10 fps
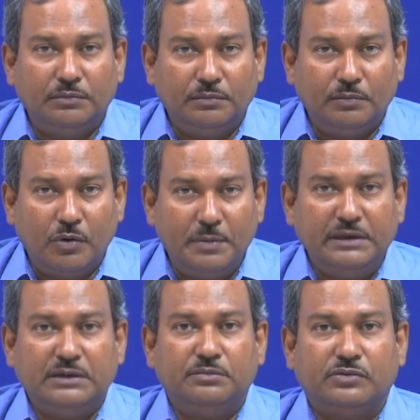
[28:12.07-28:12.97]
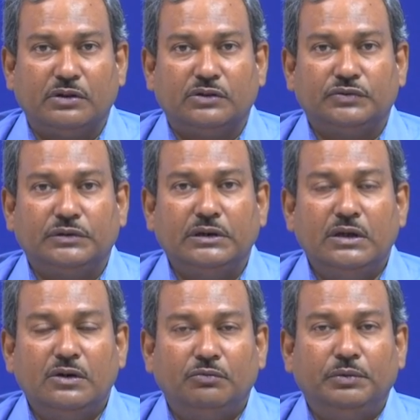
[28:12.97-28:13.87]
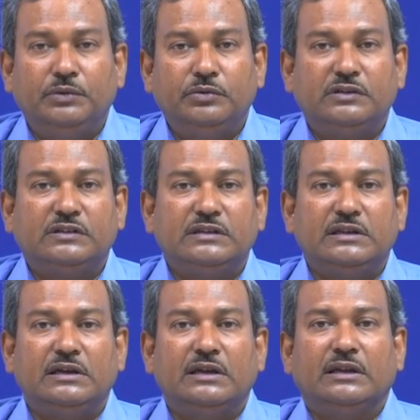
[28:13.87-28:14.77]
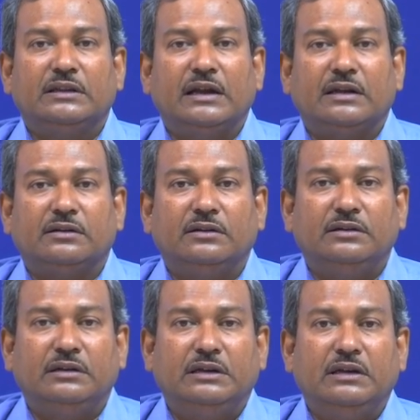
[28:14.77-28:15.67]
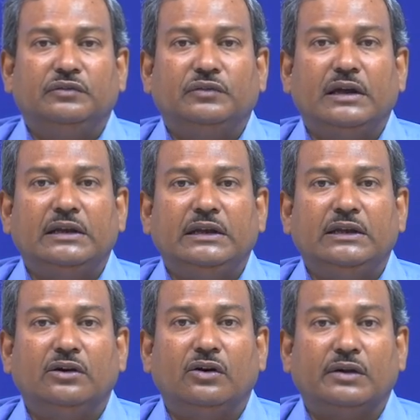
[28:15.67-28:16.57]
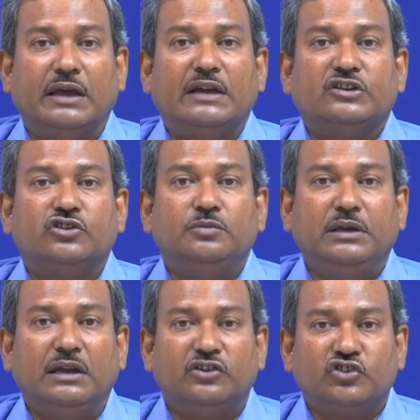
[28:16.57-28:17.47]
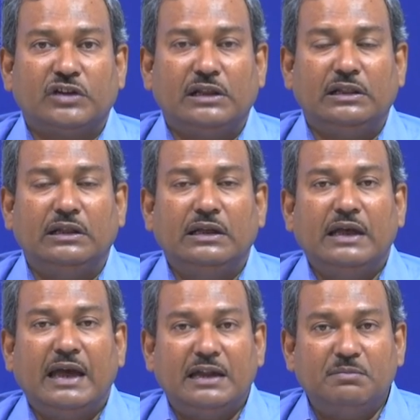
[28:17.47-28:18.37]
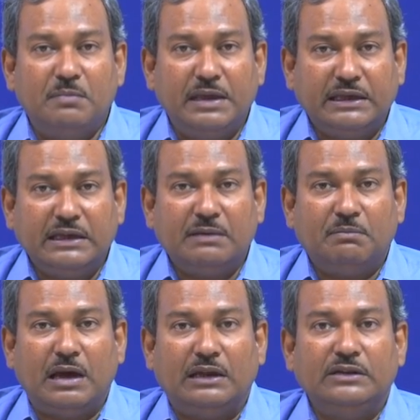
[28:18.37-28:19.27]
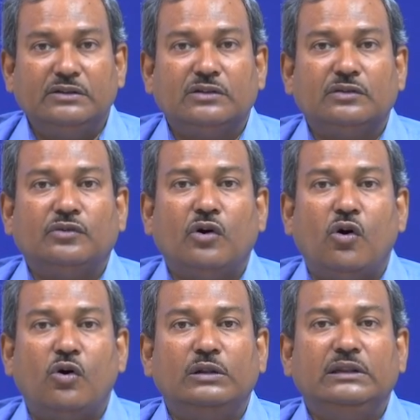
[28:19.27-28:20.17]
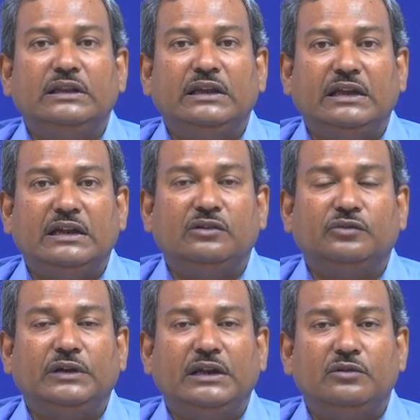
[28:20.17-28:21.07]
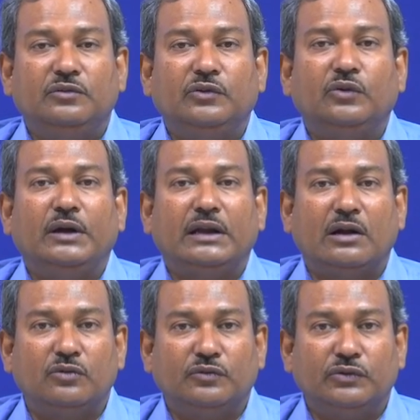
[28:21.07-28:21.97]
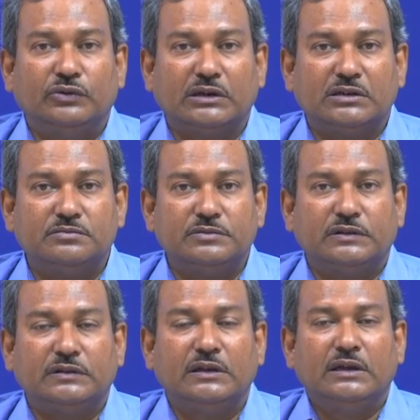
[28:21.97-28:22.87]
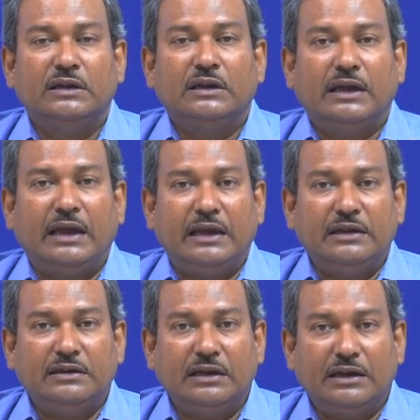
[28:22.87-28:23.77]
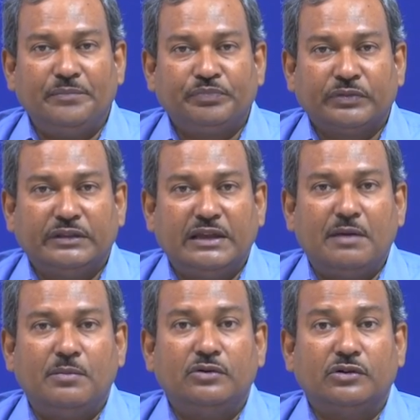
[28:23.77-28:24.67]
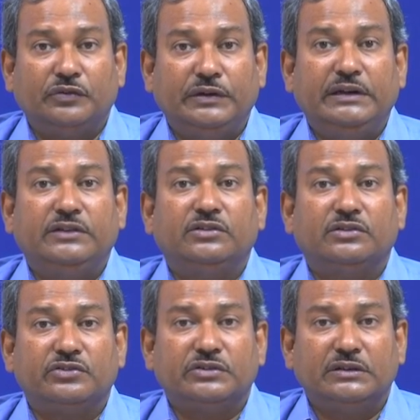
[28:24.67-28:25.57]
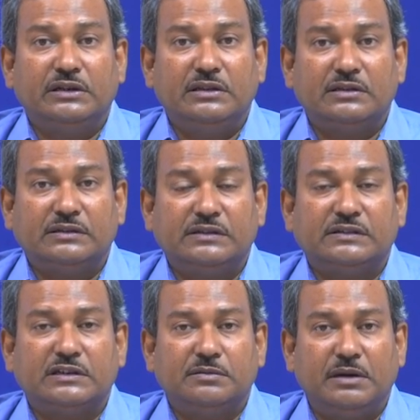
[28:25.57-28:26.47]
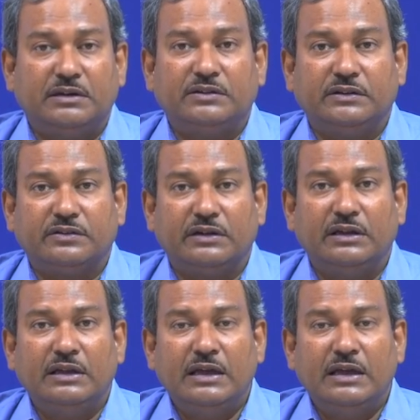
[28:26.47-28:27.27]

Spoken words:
momentum transfer, we would see that defining or assuming a shell and making a balance of all the heat inflow and outflow terms and the amount of heat generation in the system, etc.